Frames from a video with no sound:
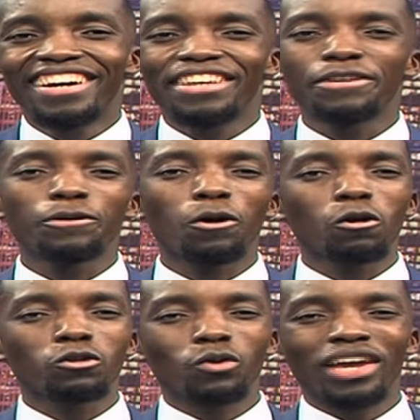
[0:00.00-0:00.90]
You
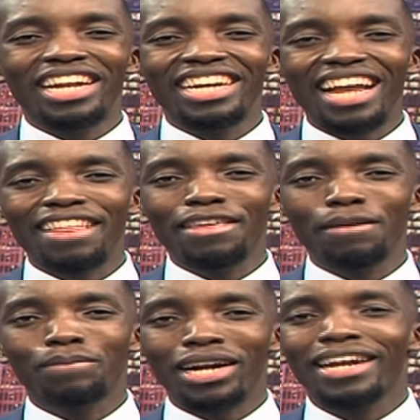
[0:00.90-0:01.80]
also had
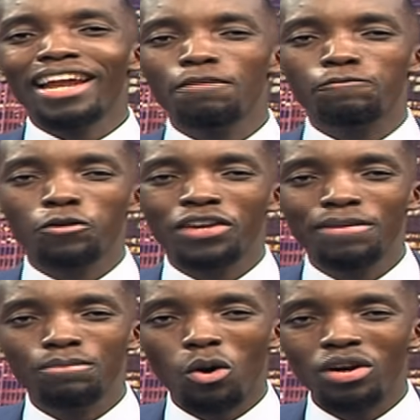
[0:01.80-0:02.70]
nothing but love for
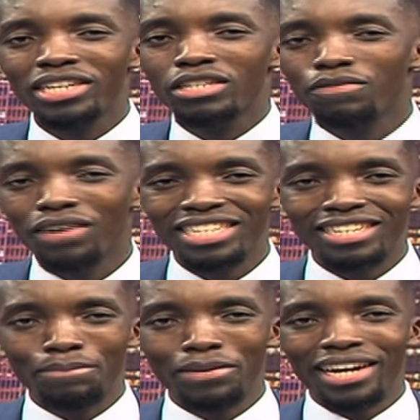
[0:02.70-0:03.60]
him on his first
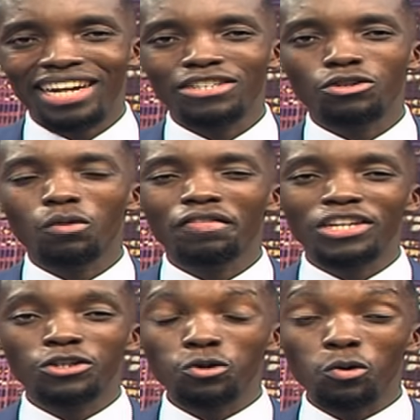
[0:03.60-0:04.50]
appearance on the
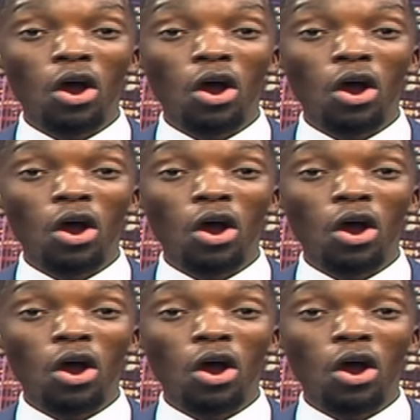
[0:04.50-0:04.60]
show.